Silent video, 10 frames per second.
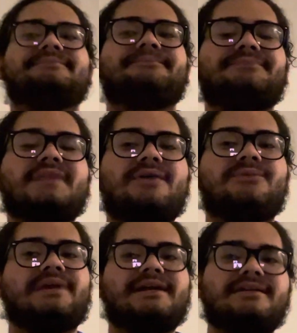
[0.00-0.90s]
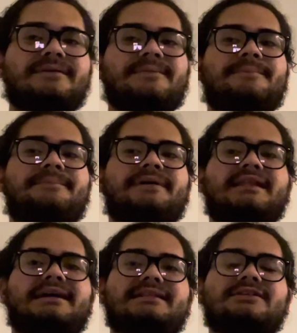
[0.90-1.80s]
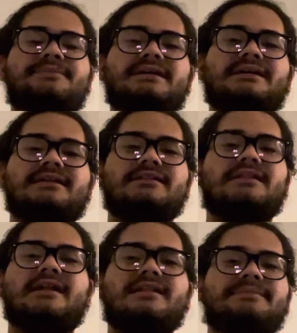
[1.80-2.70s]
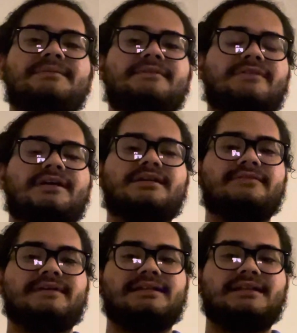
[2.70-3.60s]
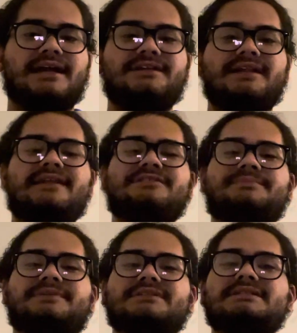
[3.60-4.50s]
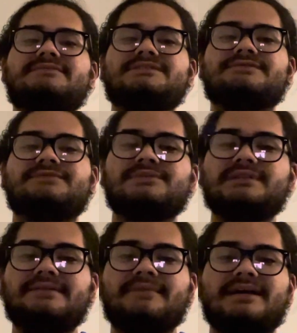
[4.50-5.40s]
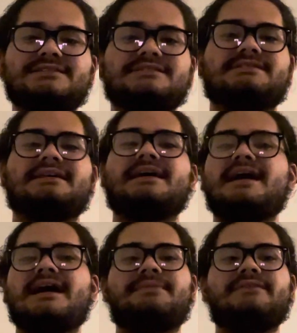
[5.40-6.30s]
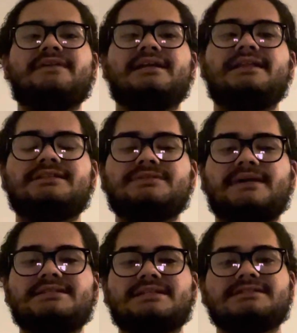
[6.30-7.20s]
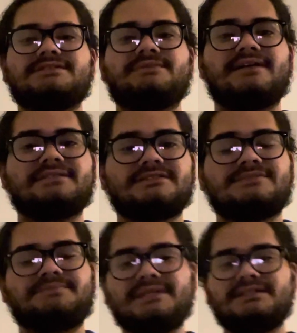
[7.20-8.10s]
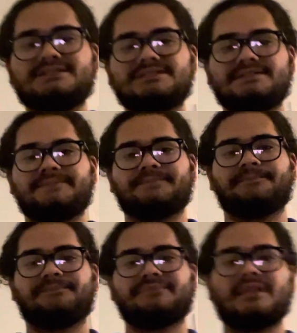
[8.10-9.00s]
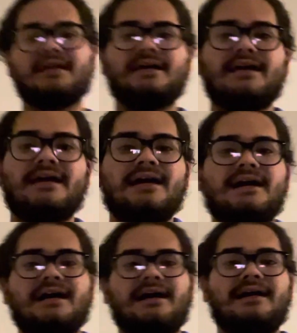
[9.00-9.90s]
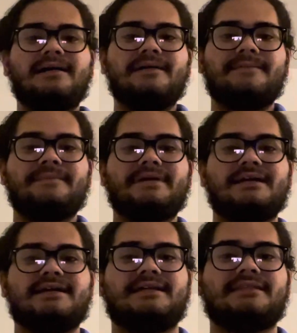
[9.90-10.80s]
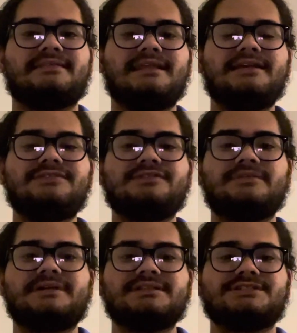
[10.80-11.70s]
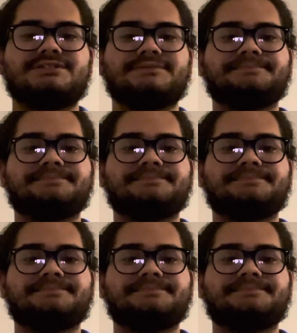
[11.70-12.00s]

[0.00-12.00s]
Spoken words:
not rare, but like not a lot of people have heard of it. Hydradenitis suppurativa is the full name. I just abbreviated to HS throughout the speech. Thank you so much